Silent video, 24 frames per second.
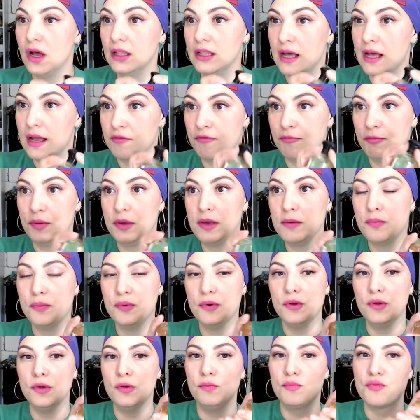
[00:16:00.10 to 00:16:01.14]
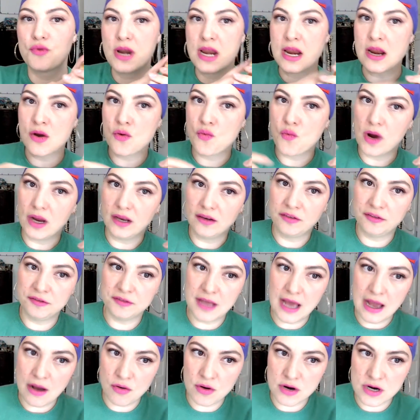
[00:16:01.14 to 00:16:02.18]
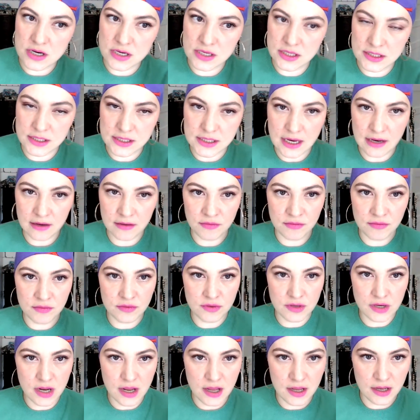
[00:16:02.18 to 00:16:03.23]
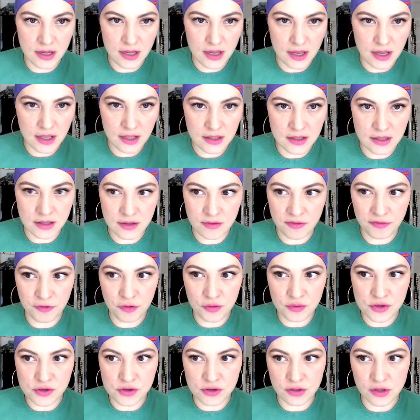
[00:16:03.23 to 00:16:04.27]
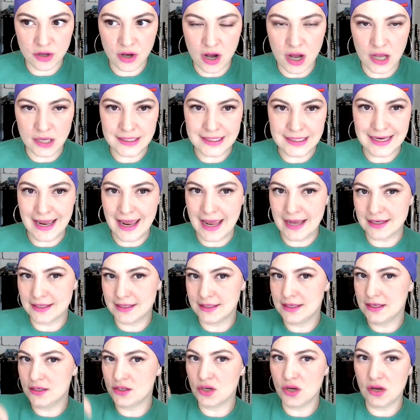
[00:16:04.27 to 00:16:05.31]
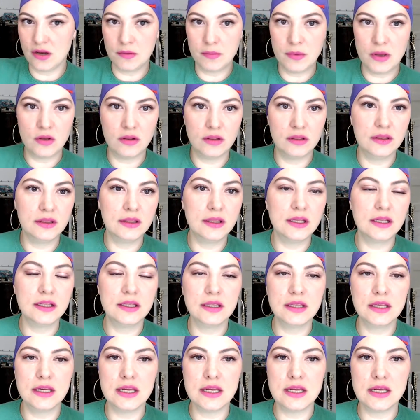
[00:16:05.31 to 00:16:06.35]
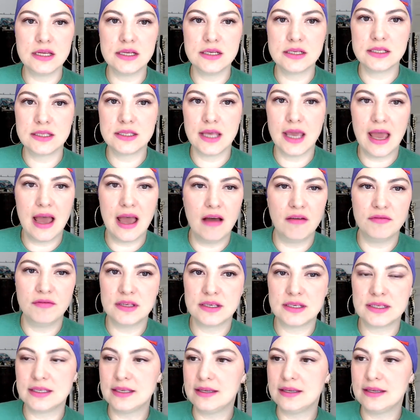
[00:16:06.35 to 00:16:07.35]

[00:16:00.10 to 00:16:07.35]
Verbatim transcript: a lot of people bring white flowers in the funeral context. They talk about lilies. They have this